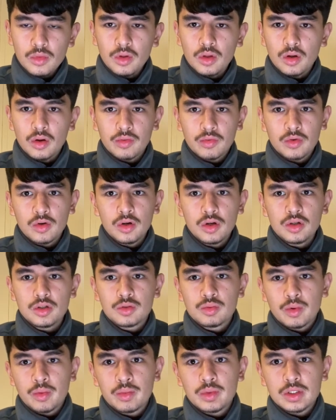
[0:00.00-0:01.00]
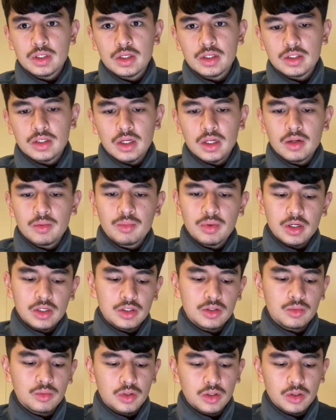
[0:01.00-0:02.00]
Of course, when we see selling
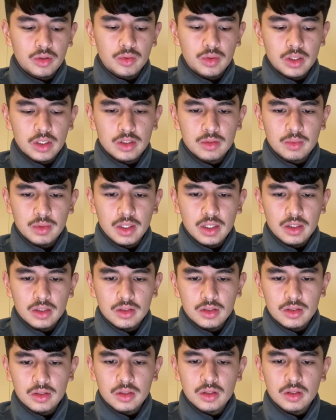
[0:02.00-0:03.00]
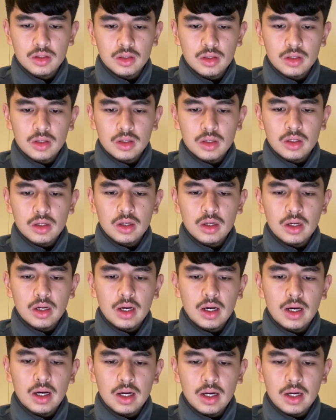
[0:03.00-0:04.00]
pressure, what do we expect?
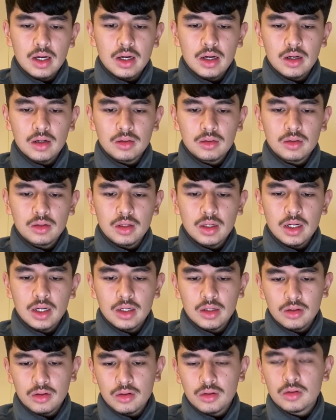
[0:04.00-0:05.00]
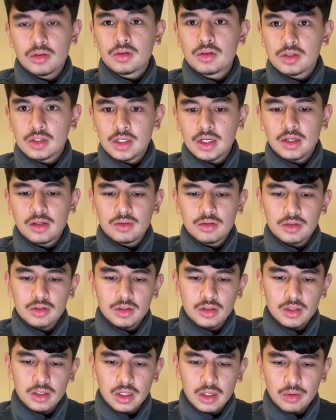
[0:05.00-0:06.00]
I know, sells.
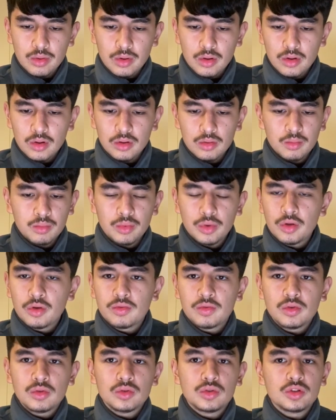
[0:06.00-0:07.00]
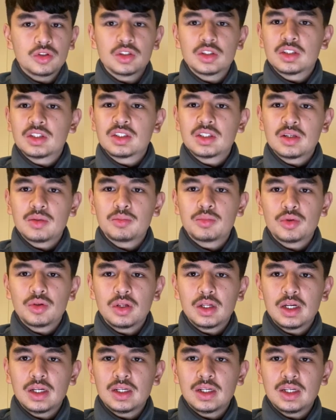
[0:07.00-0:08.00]
There we go. Beautiful. Just as simple
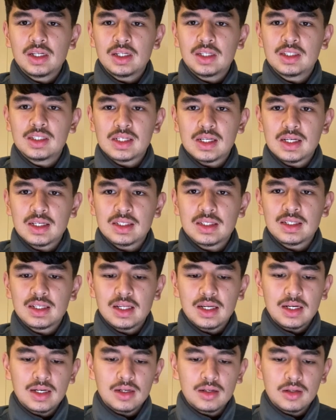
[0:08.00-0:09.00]
and easy as that.